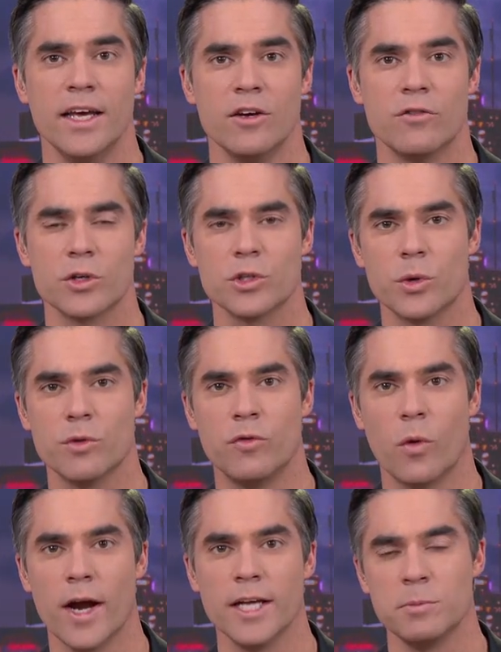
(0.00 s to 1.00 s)
First Alert Four
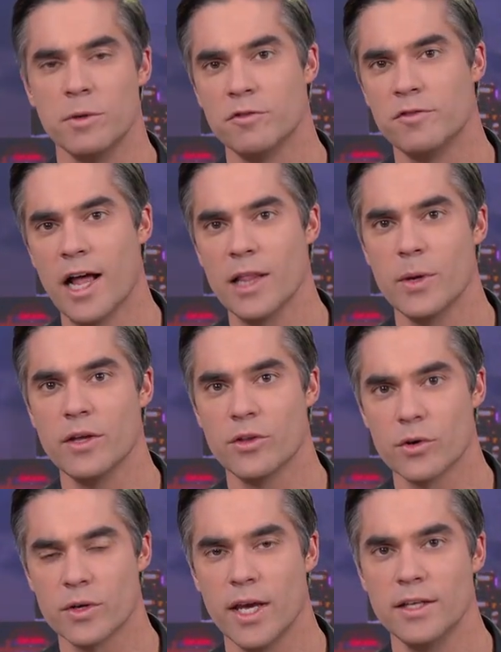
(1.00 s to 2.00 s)
has been following their
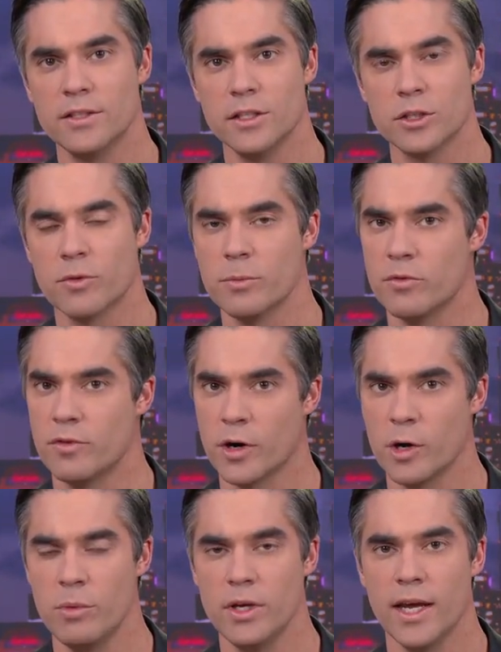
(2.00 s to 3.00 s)
cases from the very
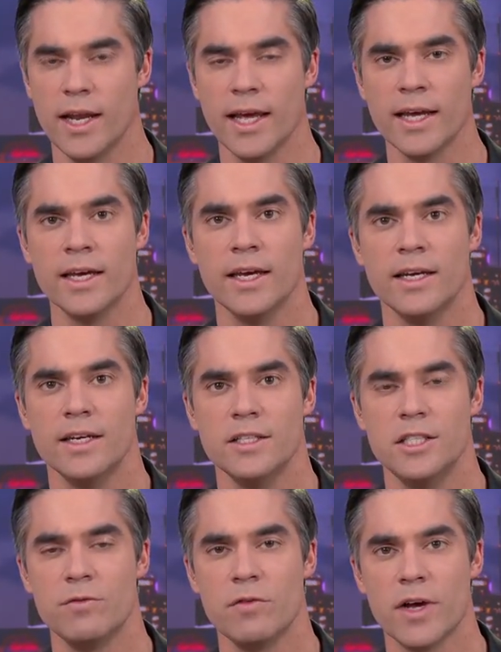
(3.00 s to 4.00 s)
beginning.
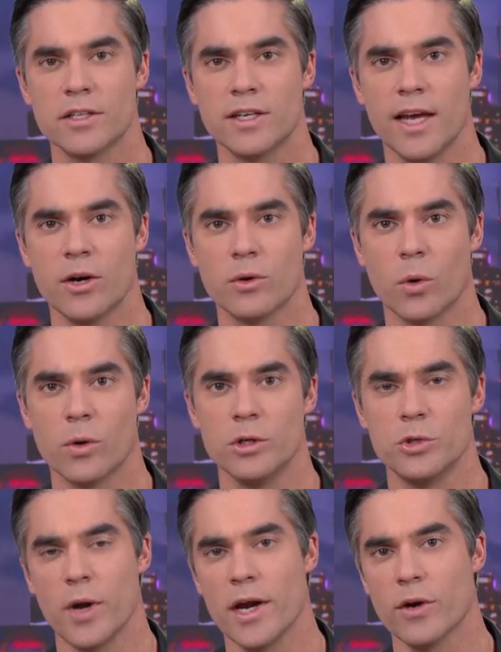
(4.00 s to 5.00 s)
Chief Investigator Lauren
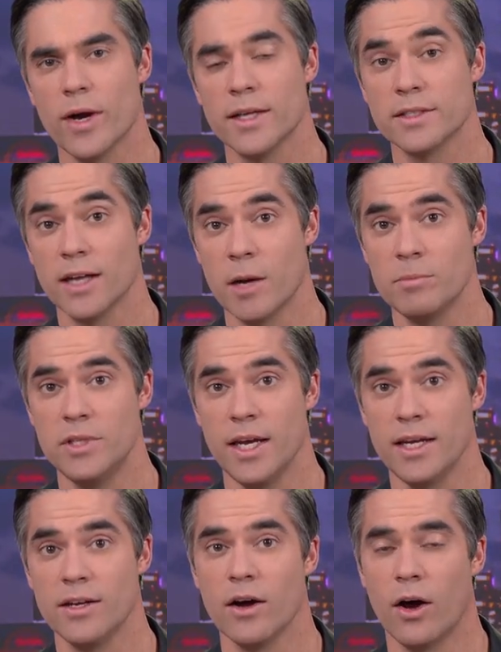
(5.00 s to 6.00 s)
Trager has an
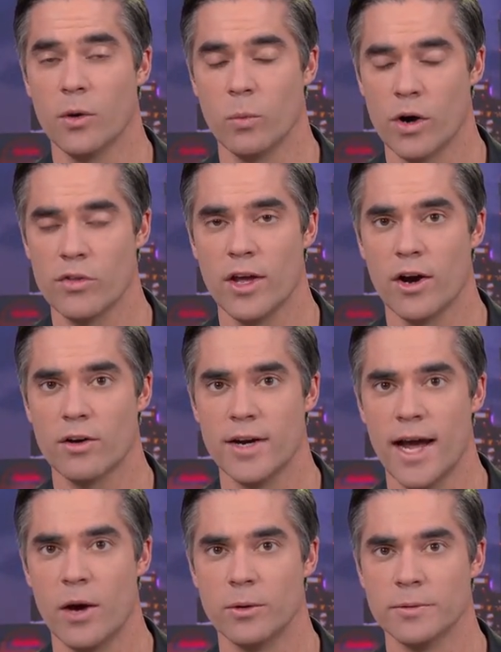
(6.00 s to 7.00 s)
update on where they are
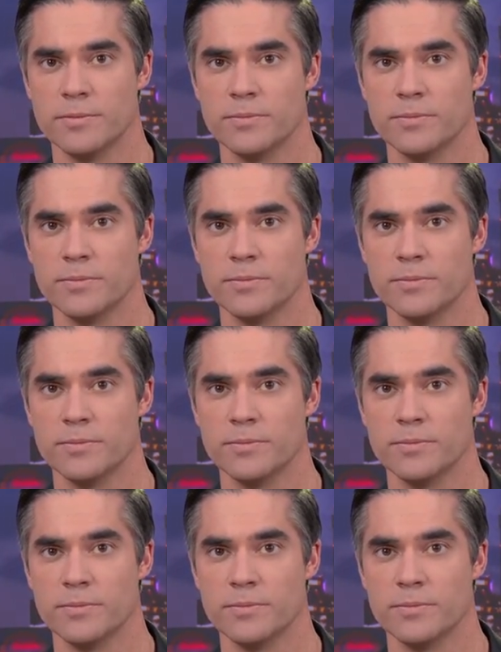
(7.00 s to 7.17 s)
now.